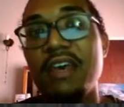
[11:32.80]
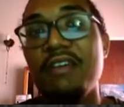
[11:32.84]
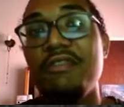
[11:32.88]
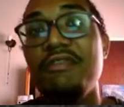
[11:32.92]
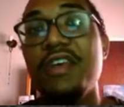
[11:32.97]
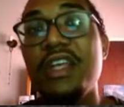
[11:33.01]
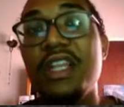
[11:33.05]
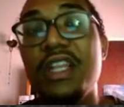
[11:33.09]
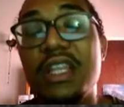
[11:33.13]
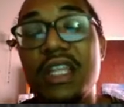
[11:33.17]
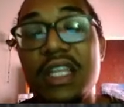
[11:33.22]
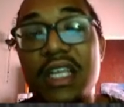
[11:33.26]

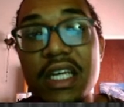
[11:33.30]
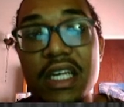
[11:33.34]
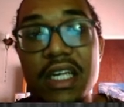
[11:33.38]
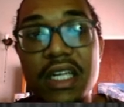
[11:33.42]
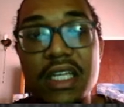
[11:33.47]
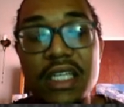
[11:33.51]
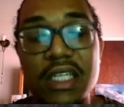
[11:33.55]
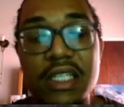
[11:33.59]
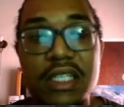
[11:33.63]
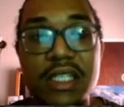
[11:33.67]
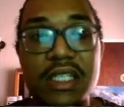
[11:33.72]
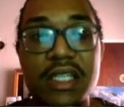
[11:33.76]
If you did
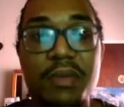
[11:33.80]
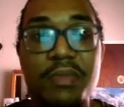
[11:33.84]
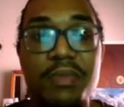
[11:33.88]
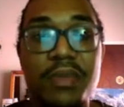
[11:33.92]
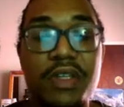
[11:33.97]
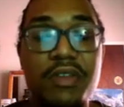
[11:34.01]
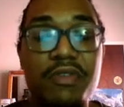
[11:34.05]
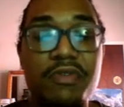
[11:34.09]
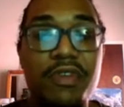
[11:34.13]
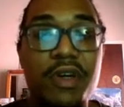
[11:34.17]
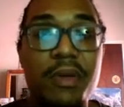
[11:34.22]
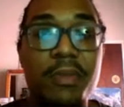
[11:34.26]
learn
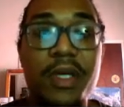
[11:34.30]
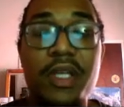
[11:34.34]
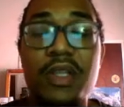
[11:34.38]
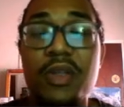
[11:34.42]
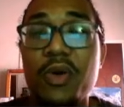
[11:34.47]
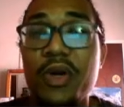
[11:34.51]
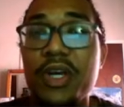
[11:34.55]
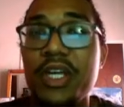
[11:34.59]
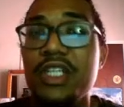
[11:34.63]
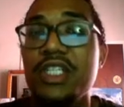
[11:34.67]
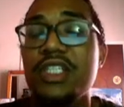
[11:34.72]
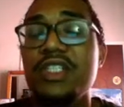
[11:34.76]
something from
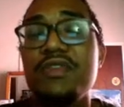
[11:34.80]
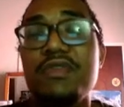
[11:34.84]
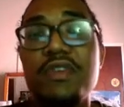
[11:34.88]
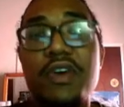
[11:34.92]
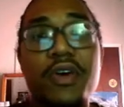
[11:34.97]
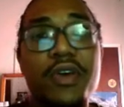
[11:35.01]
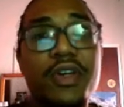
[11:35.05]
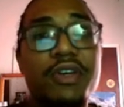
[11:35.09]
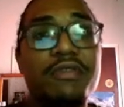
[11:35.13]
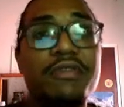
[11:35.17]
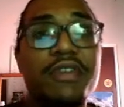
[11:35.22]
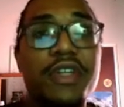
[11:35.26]
it, or you just
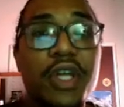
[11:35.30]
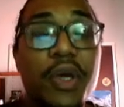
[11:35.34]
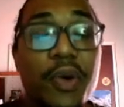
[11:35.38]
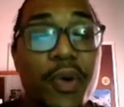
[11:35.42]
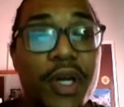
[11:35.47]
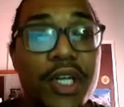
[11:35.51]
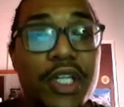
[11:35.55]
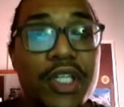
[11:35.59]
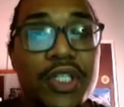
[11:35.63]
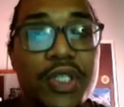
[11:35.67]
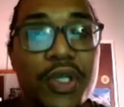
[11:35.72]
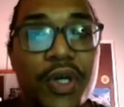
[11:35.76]
found the
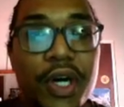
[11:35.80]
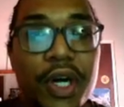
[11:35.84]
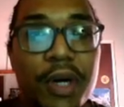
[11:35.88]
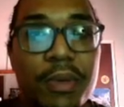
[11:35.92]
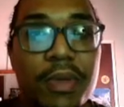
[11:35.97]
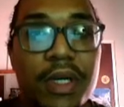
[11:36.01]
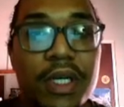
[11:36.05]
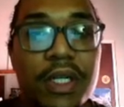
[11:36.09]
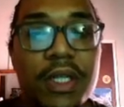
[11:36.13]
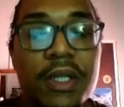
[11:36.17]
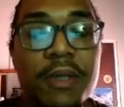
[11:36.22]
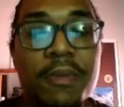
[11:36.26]
video
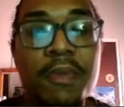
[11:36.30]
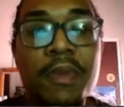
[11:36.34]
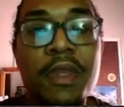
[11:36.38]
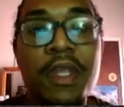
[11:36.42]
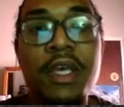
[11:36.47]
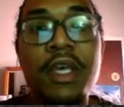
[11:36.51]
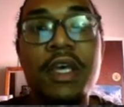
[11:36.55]
enjoyable,